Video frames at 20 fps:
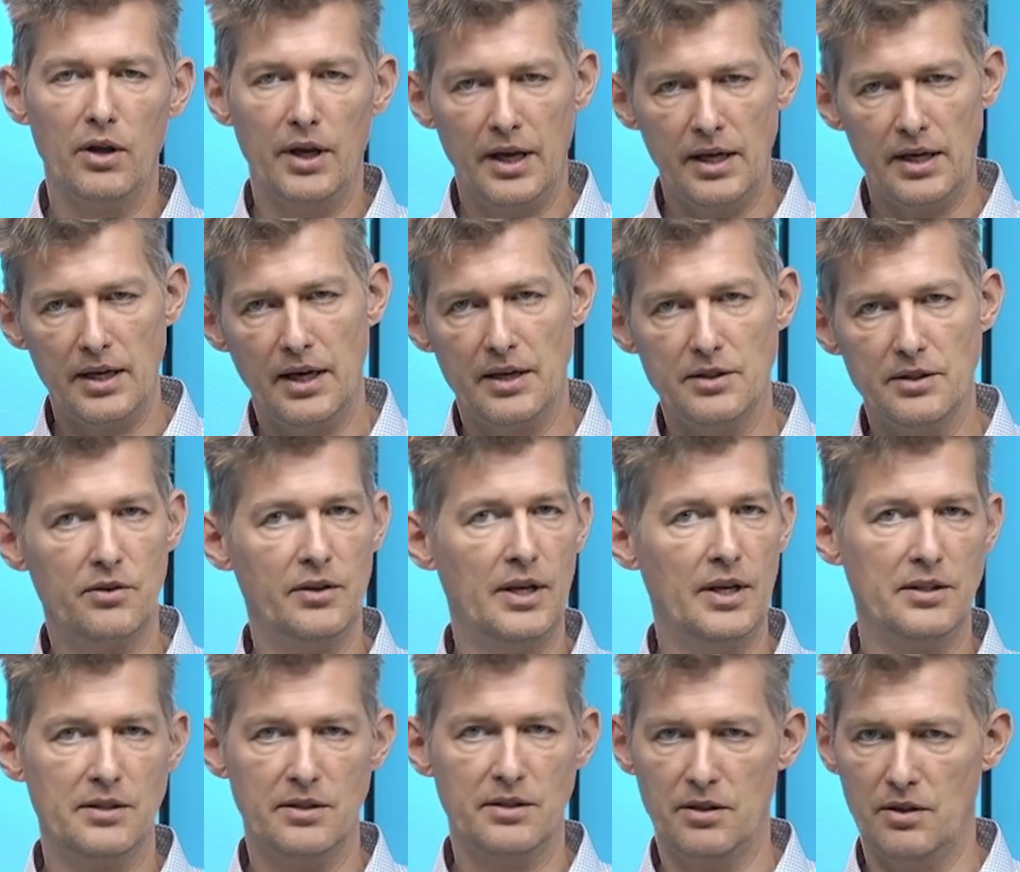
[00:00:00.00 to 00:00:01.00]
AKA, so
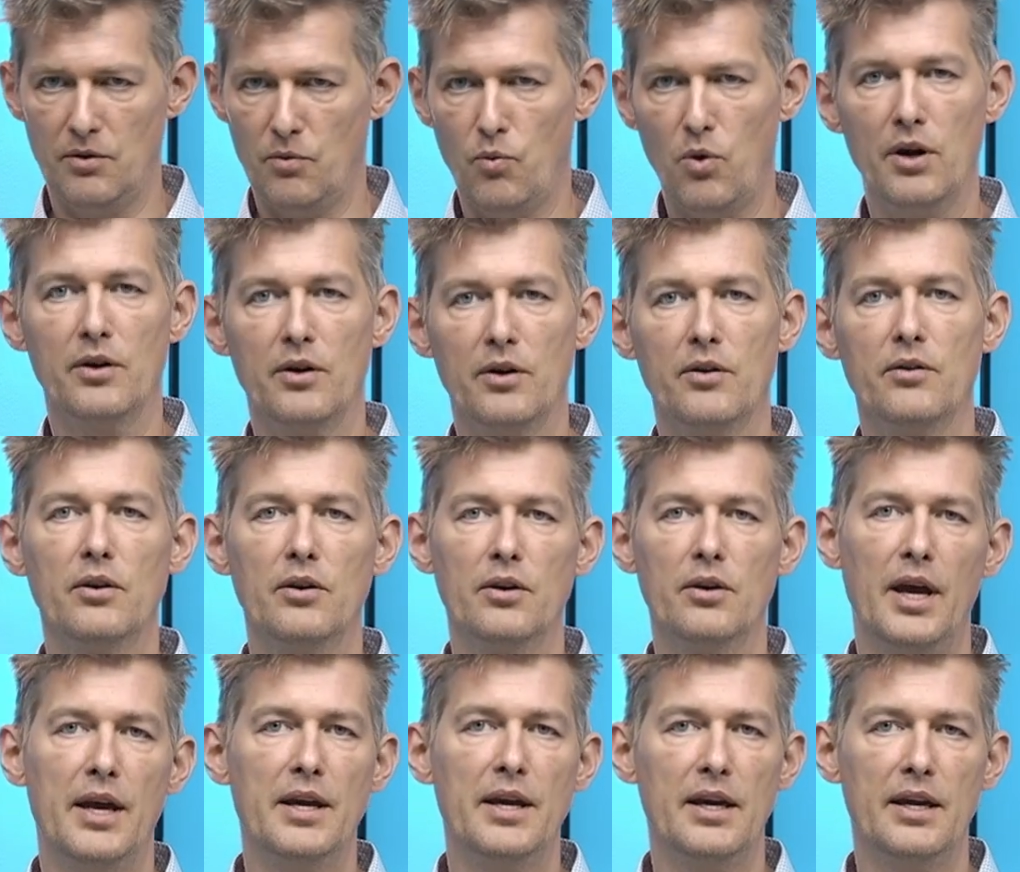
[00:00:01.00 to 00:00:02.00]
that's the one
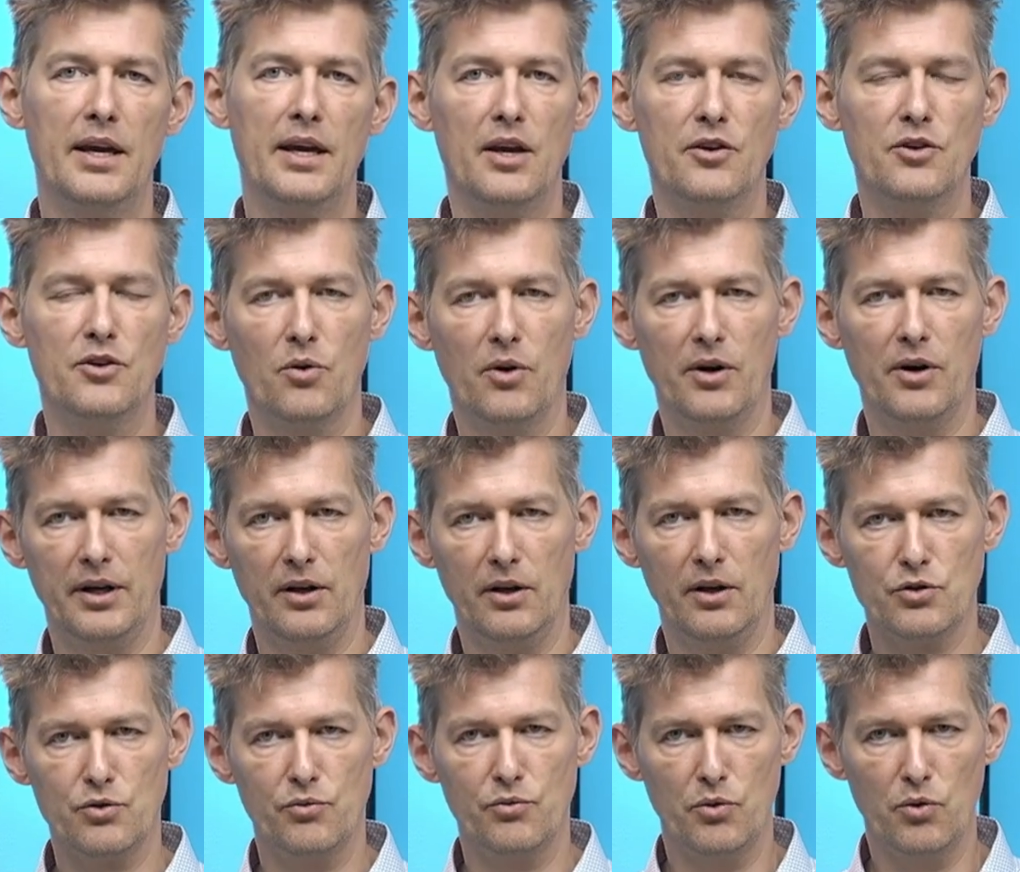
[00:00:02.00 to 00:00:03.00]
AKA URL
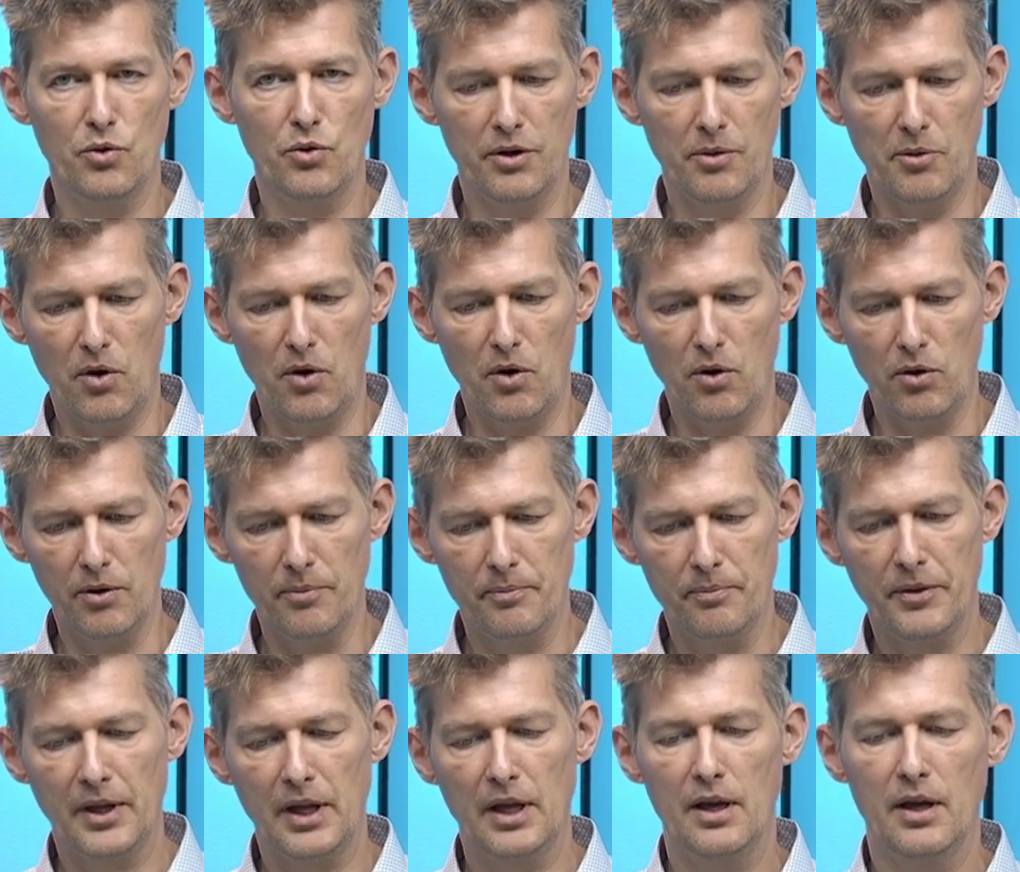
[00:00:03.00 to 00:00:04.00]
to rule them all.